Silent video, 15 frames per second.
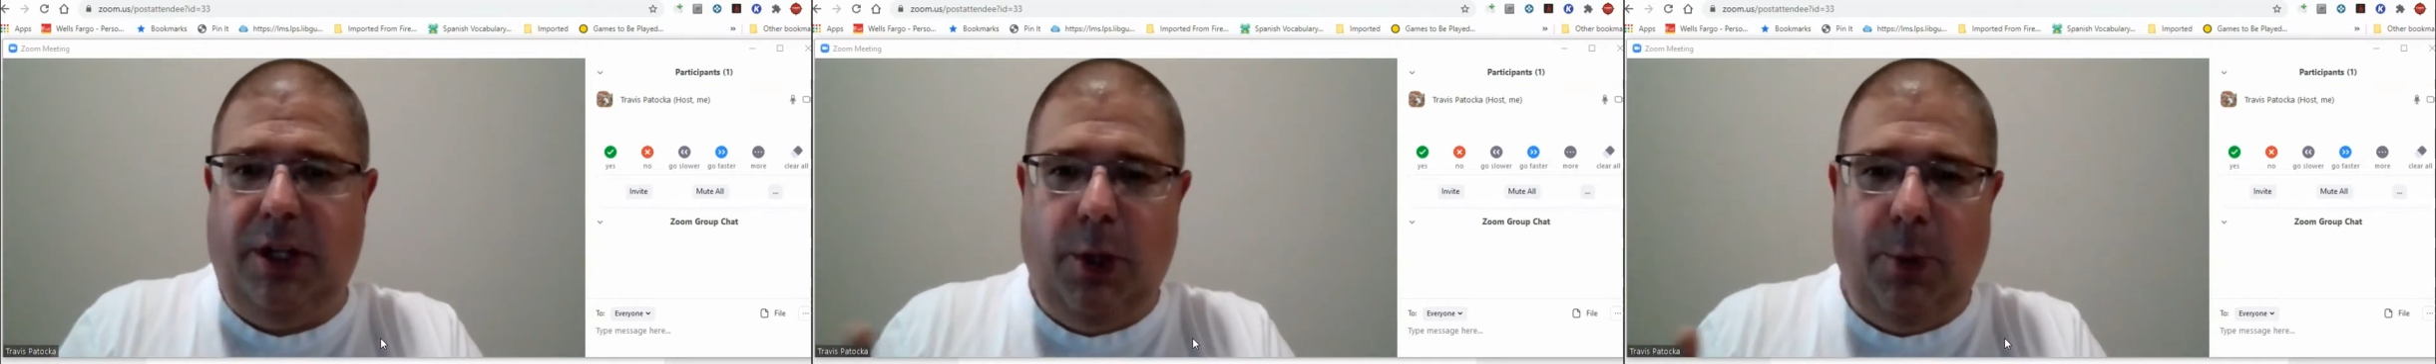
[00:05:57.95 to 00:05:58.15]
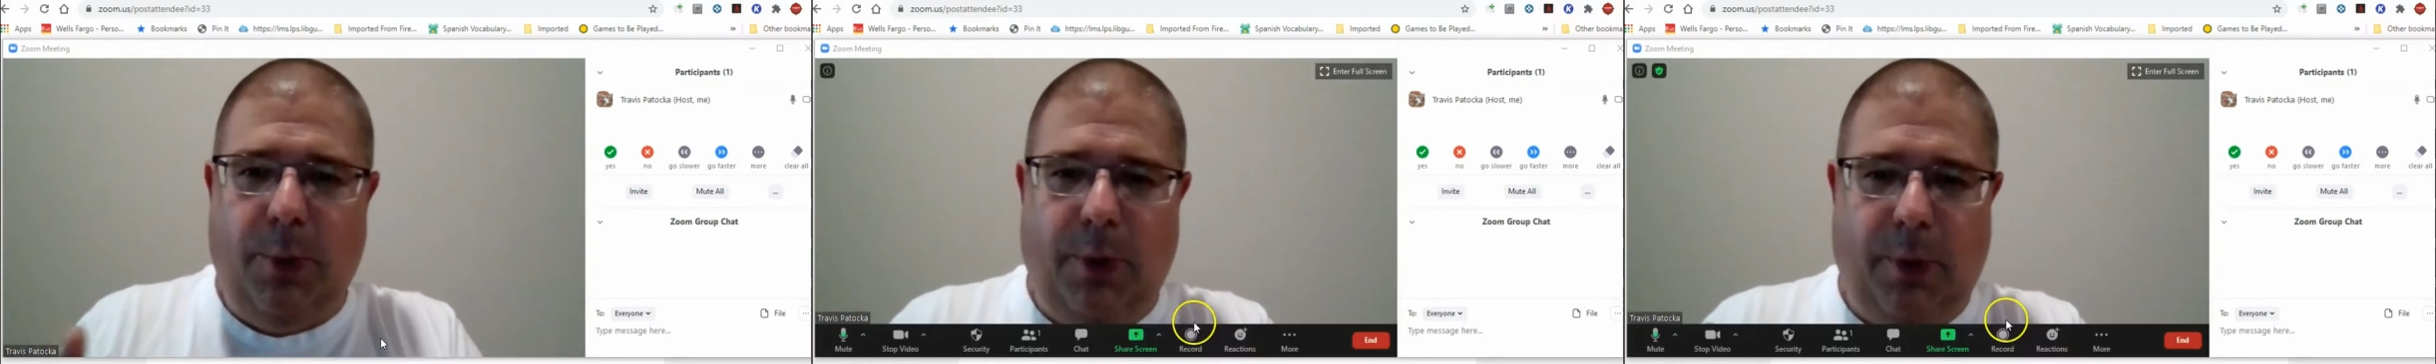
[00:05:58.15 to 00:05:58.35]

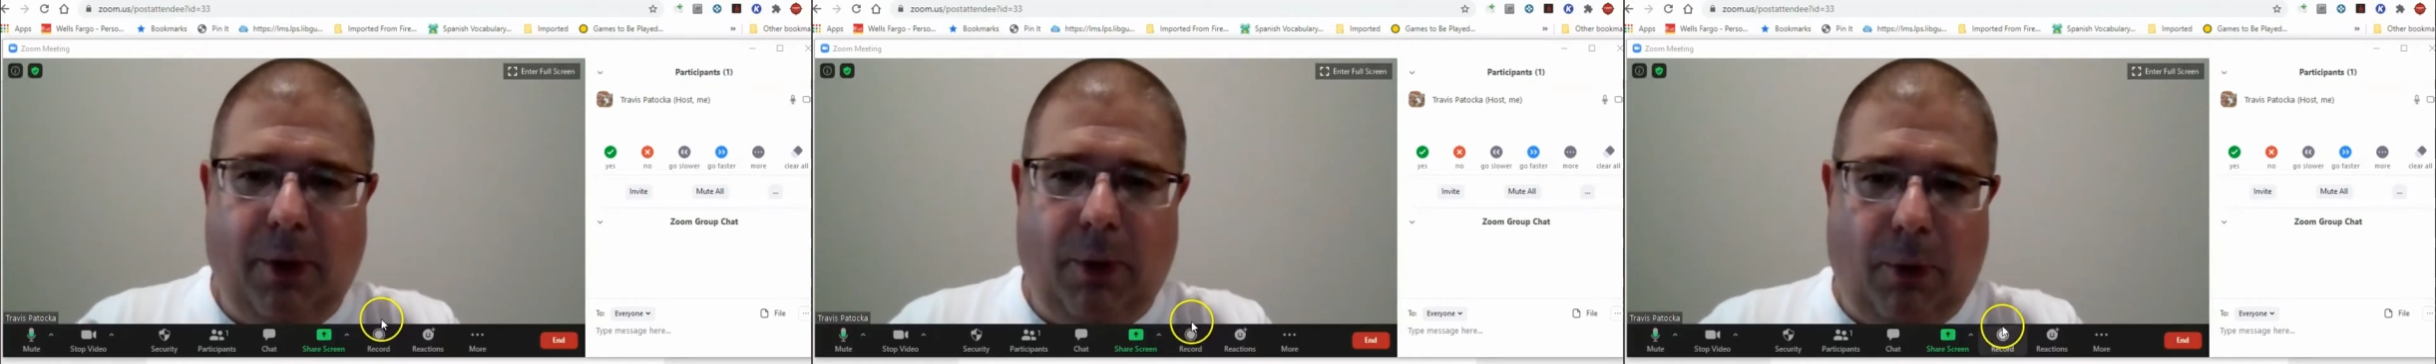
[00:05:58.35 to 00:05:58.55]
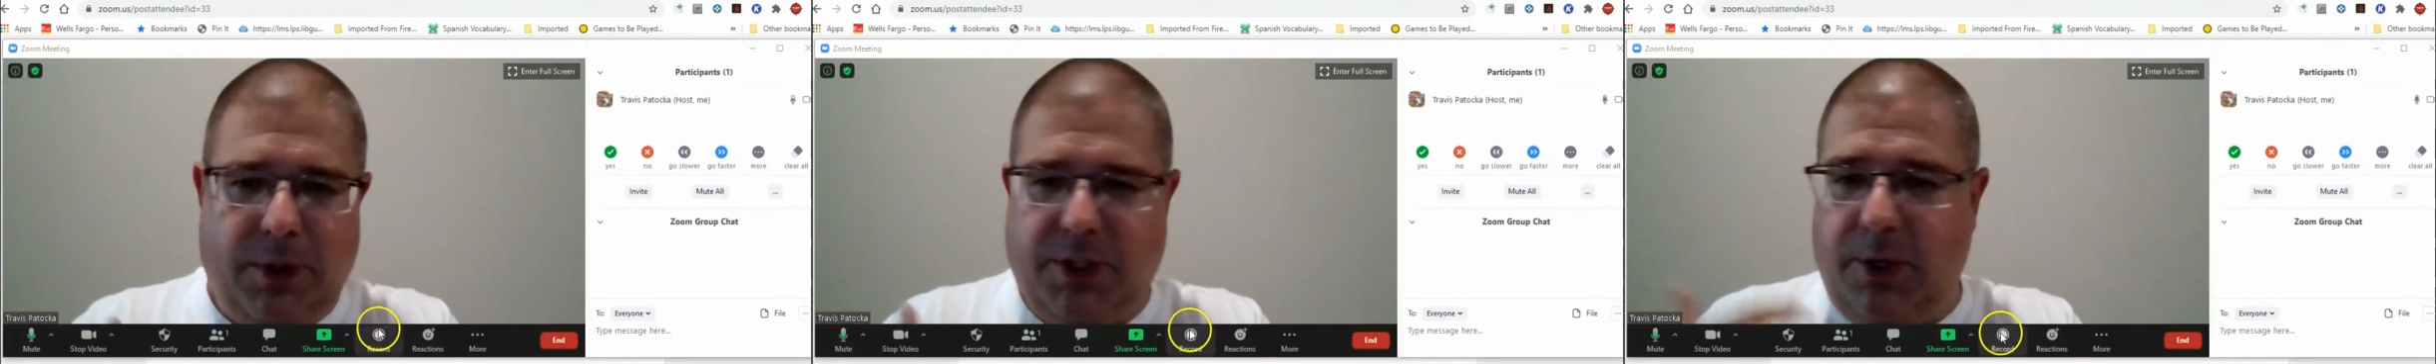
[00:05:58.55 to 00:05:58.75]
that you want to
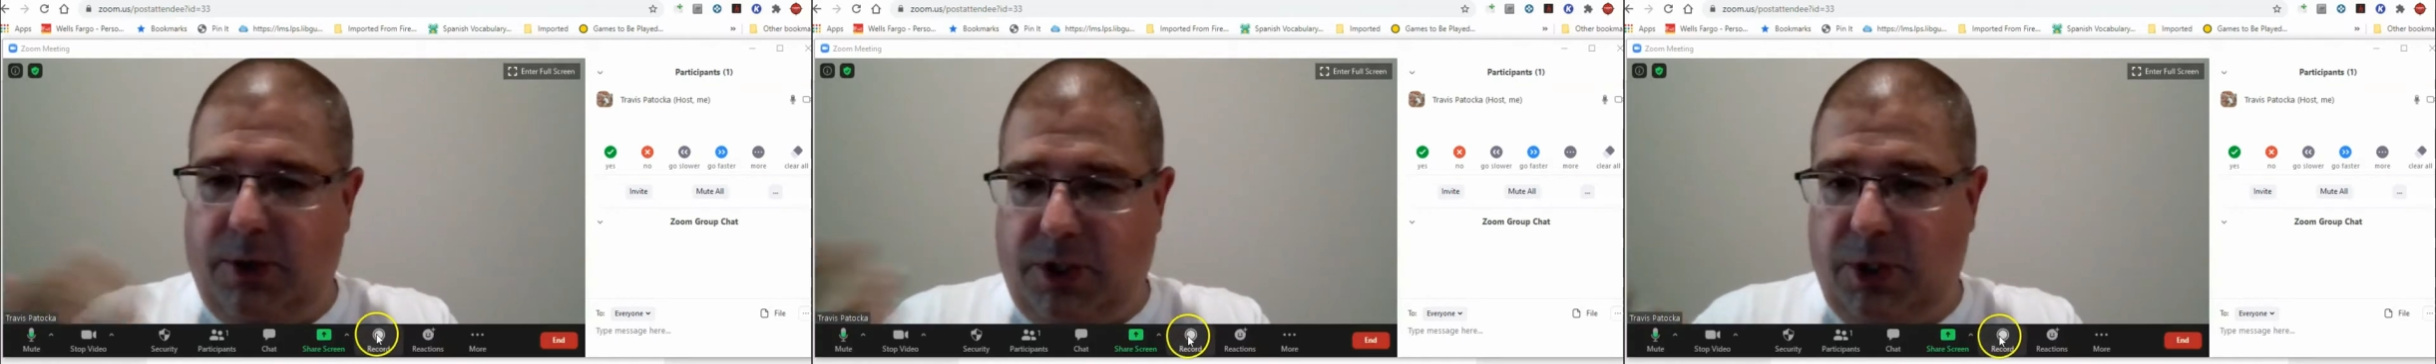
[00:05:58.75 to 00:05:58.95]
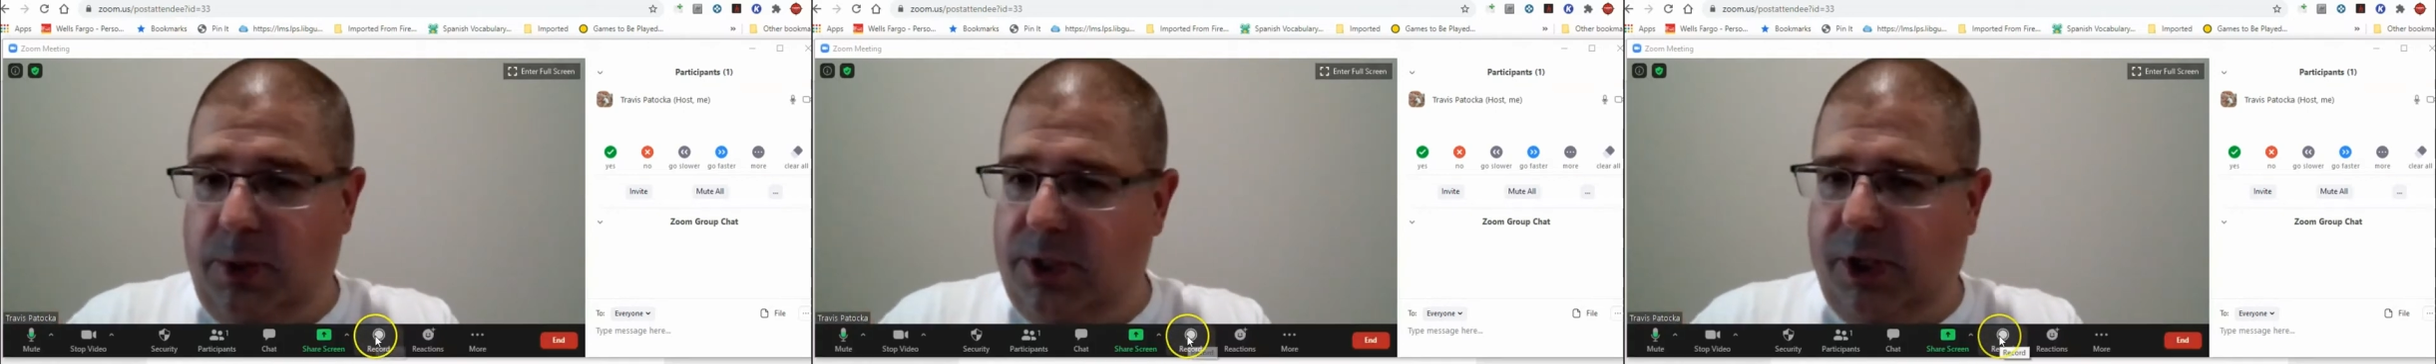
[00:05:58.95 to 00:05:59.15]
record so your
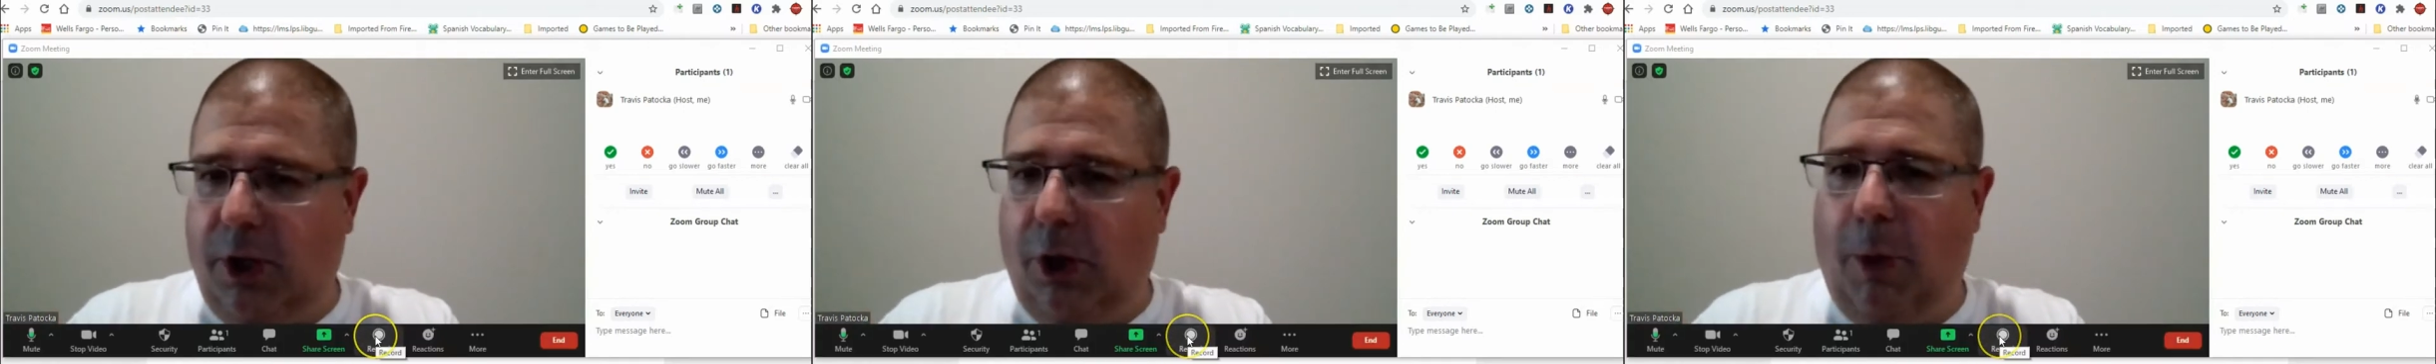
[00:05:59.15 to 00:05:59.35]
students can